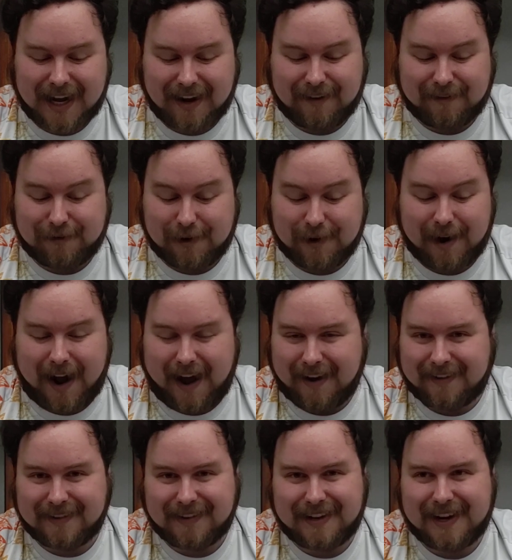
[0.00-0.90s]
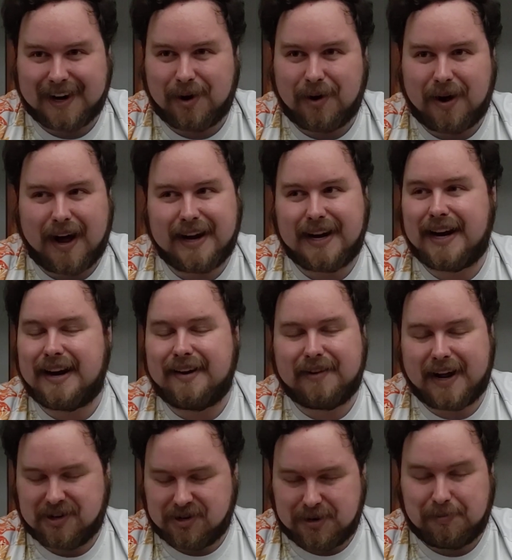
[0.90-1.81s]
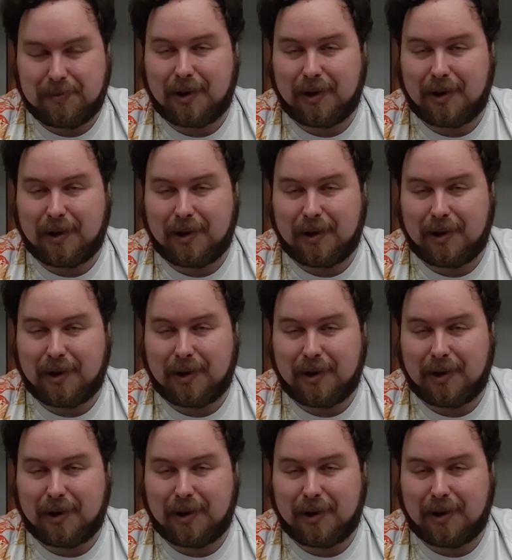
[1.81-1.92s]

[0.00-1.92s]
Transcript: tech for, I didn't even actually